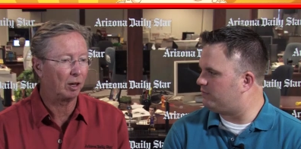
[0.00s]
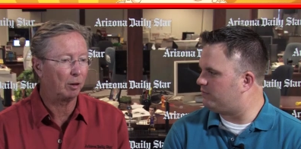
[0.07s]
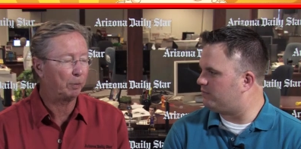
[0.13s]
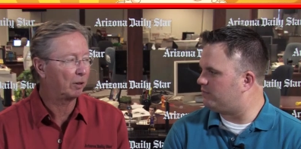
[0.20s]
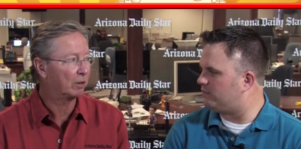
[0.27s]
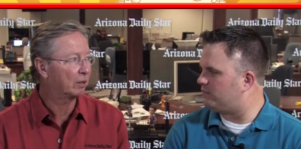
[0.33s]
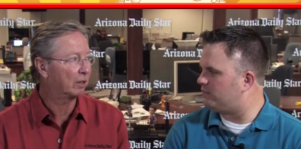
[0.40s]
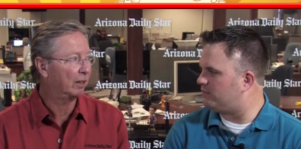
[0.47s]

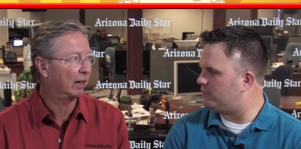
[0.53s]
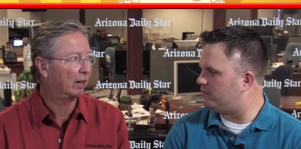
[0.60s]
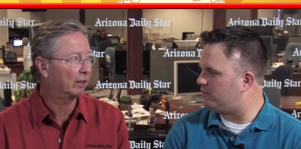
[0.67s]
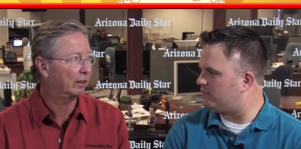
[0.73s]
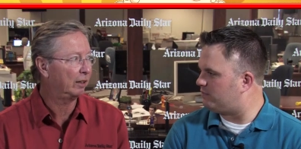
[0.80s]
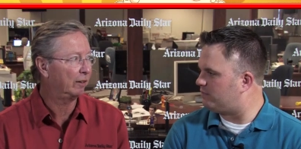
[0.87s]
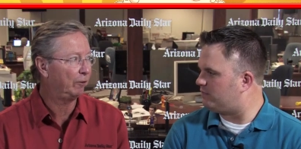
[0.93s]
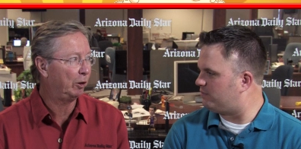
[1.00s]
Speaker 1: all
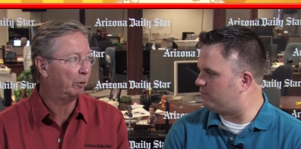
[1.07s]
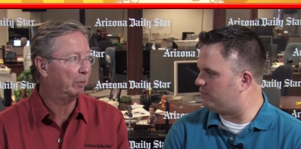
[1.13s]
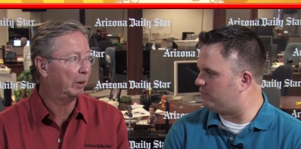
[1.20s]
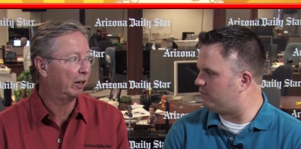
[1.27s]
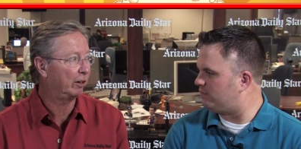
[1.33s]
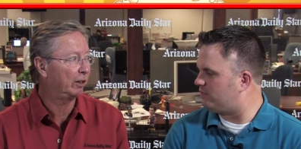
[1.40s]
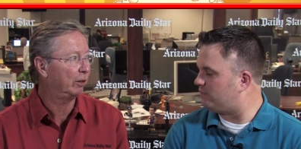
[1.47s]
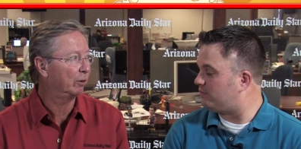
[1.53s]
personality. If you
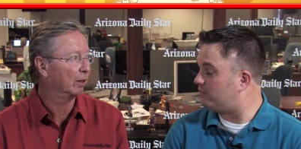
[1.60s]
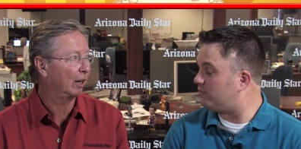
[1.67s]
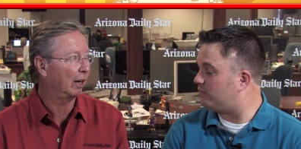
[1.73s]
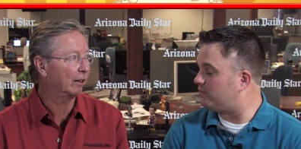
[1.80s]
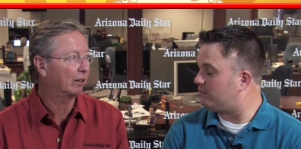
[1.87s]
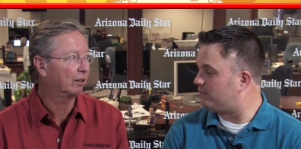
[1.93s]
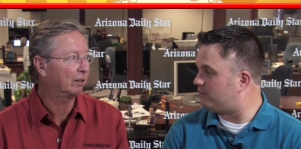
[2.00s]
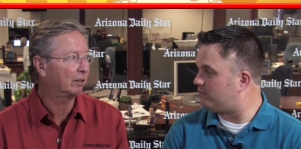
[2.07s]
met her, you
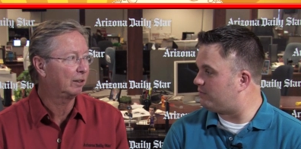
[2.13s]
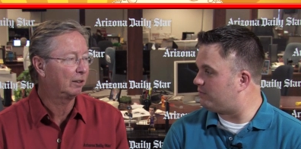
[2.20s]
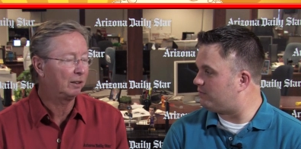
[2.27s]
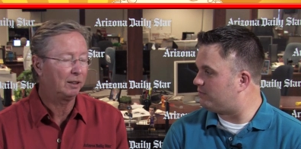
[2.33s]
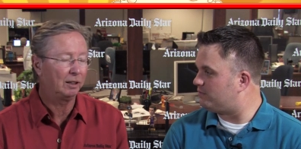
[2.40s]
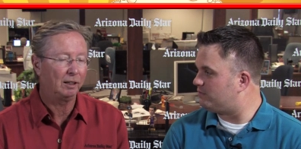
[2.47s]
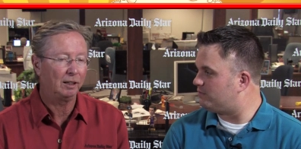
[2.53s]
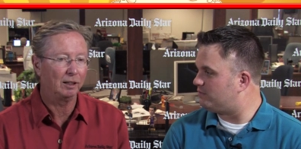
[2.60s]
would like her. Mm
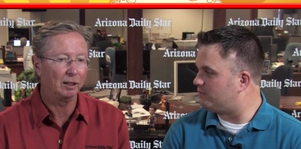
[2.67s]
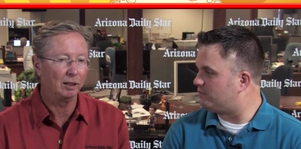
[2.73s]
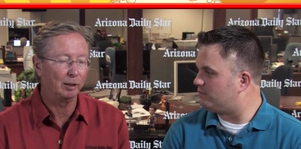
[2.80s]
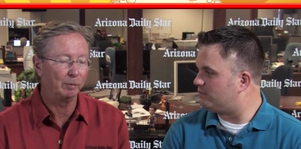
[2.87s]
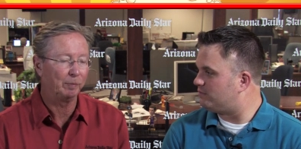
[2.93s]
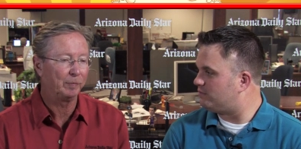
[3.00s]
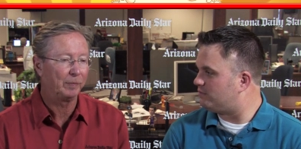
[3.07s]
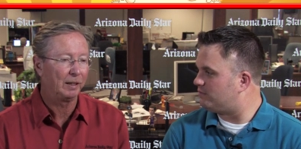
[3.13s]
-hmm.
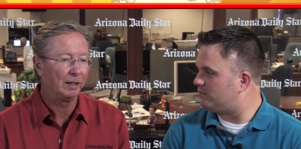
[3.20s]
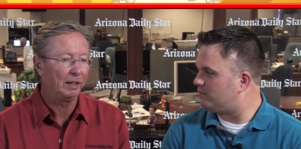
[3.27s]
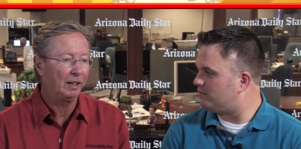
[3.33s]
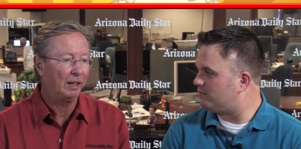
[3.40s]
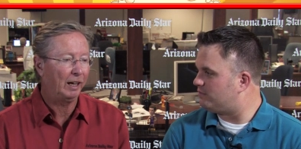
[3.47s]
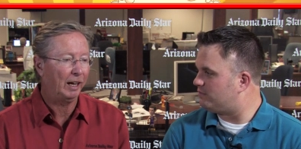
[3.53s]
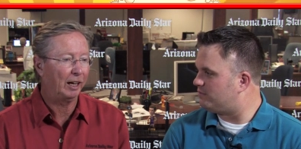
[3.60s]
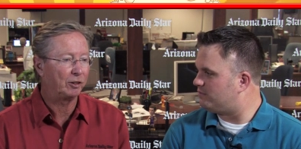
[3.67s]
um,
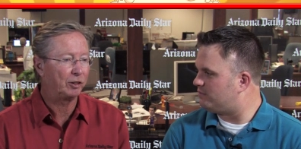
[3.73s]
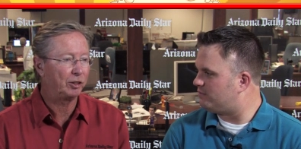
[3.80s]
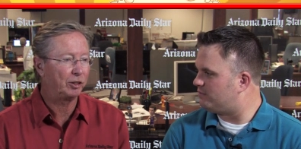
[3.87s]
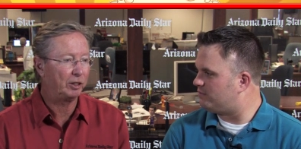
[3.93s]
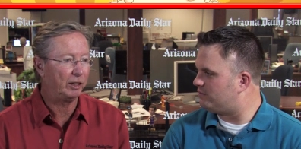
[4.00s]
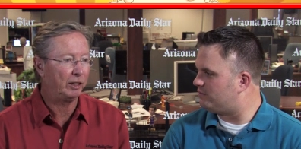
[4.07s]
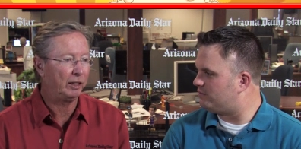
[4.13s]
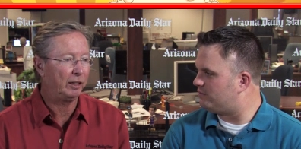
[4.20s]
and
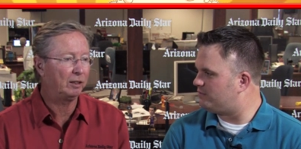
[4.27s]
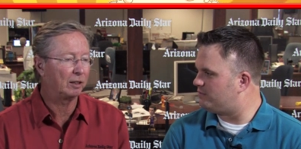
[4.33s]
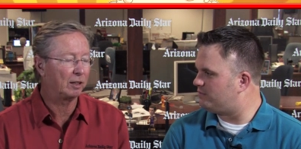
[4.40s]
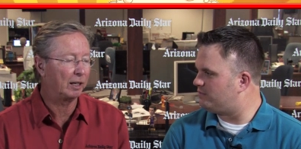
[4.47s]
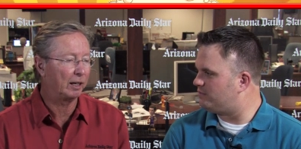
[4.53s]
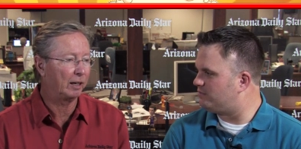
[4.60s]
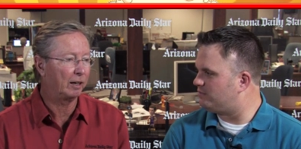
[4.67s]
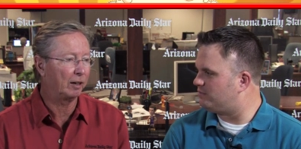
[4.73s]
she
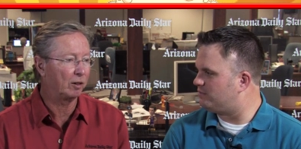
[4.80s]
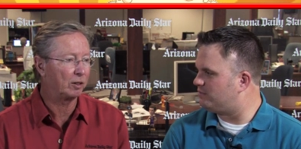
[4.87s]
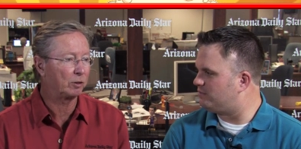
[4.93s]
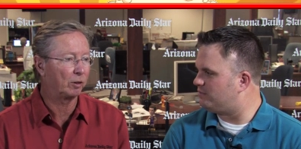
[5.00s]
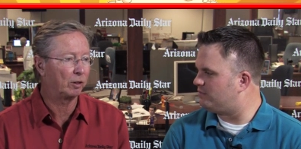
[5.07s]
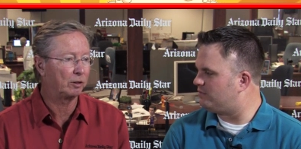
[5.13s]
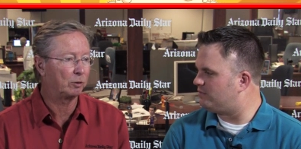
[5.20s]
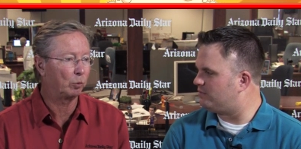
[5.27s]
led
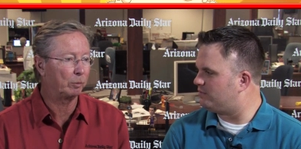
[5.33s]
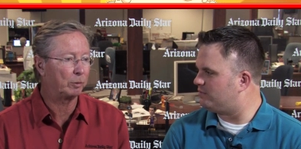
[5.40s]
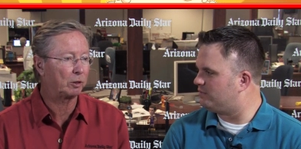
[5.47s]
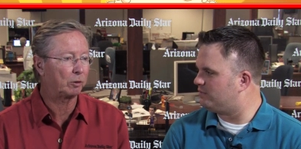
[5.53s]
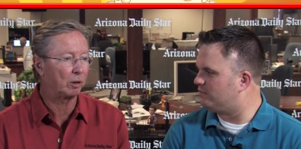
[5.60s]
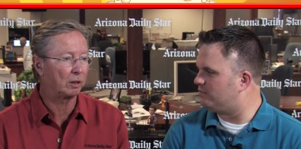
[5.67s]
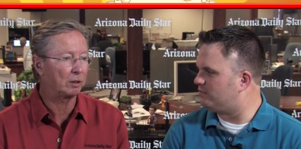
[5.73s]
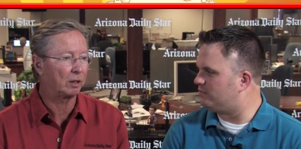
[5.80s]
Arizona's
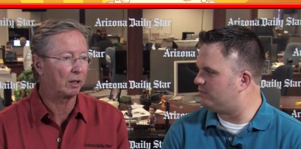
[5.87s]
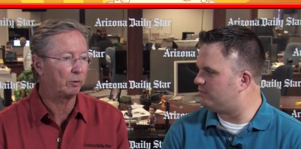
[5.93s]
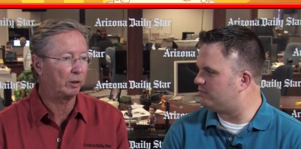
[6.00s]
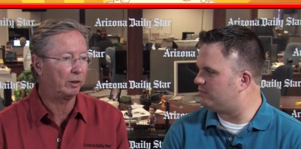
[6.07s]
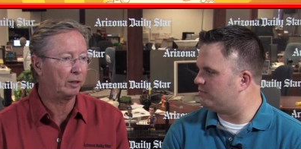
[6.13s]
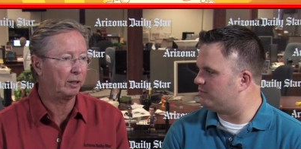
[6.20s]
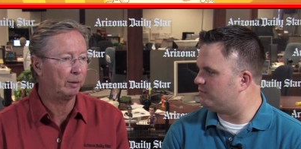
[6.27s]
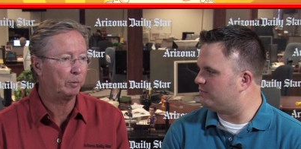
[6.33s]
women's cross
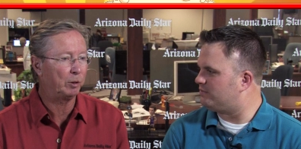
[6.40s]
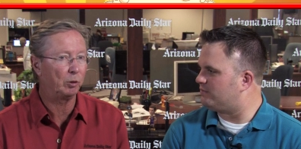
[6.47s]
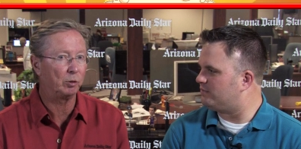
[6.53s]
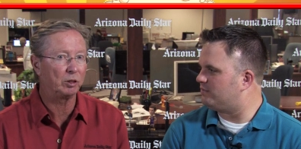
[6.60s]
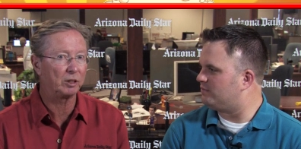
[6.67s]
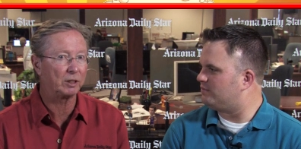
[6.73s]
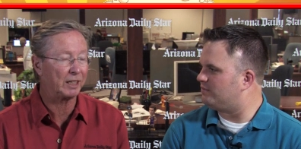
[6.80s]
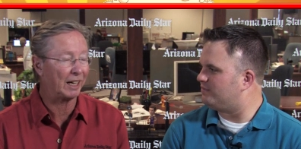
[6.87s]
country team to
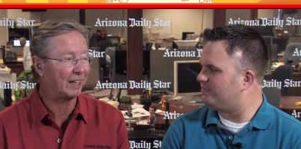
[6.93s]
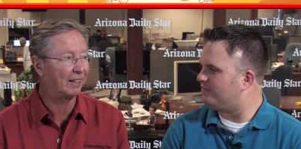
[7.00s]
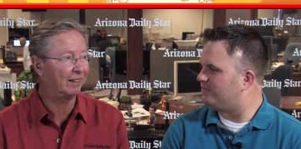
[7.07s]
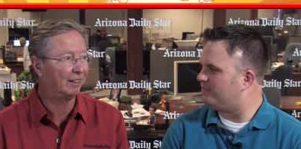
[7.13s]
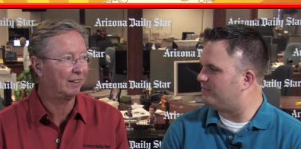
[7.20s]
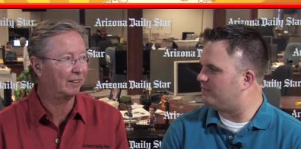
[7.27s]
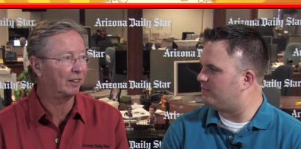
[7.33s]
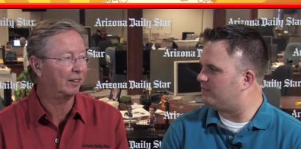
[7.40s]

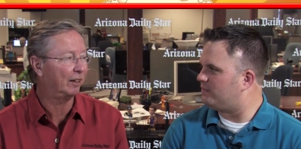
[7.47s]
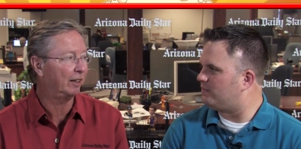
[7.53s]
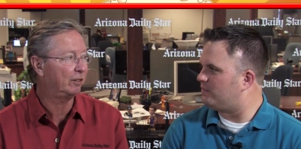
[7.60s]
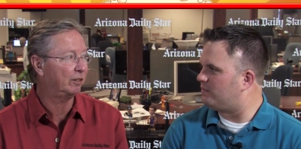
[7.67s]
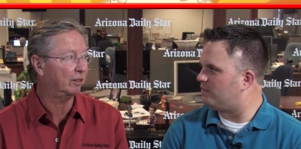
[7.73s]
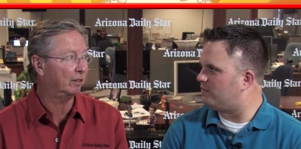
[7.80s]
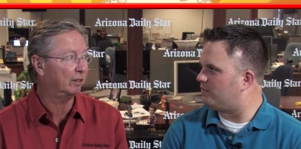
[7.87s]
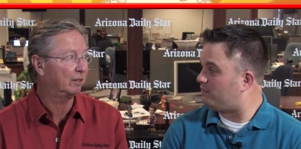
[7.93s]
second in the
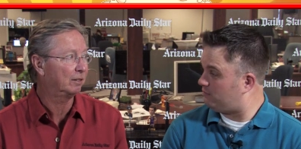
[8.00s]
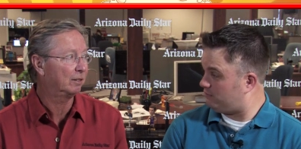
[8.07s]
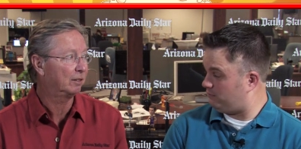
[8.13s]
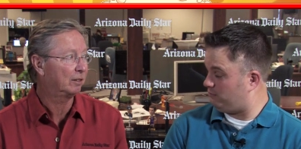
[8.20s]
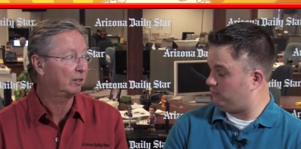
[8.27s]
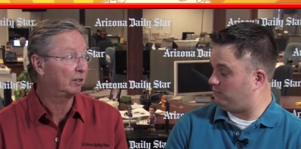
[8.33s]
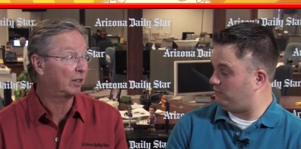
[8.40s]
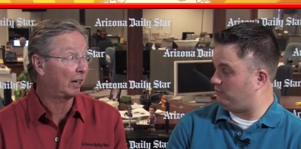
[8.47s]
nation,
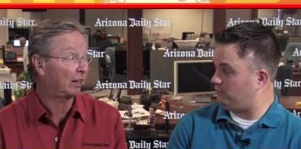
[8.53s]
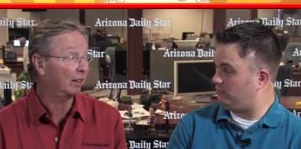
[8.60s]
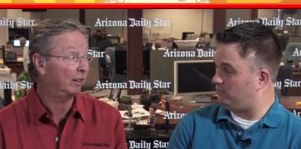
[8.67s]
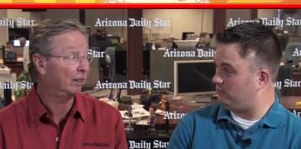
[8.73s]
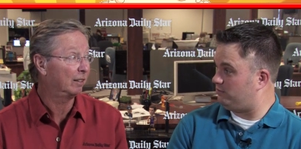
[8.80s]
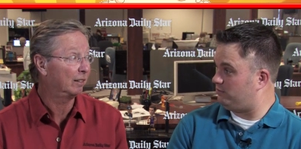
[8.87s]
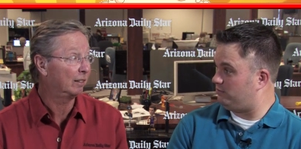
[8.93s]
second